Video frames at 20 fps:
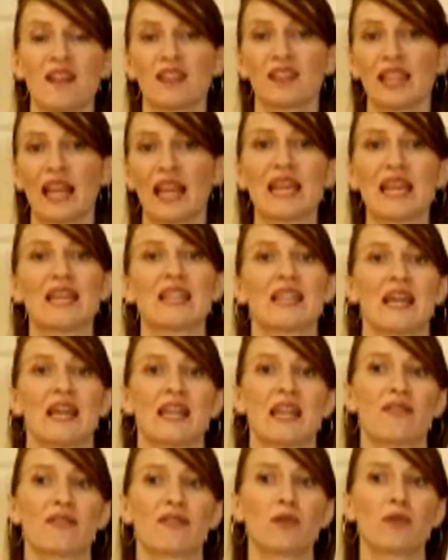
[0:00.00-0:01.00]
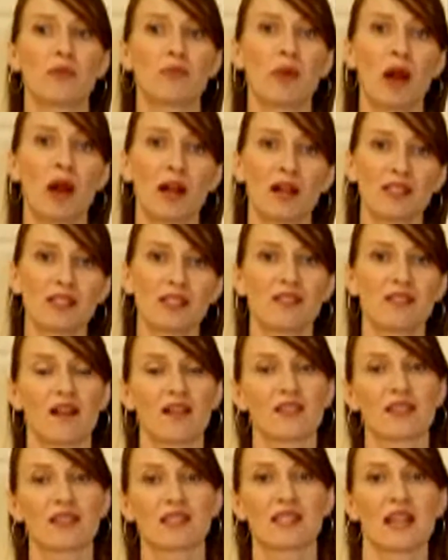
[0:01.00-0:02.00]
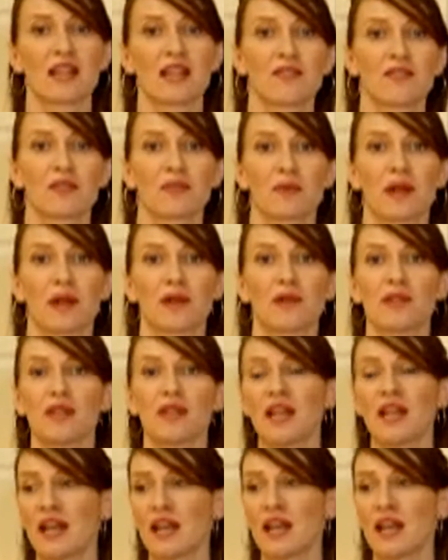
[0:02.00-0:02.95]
lake, and everyone parks along the side of the road.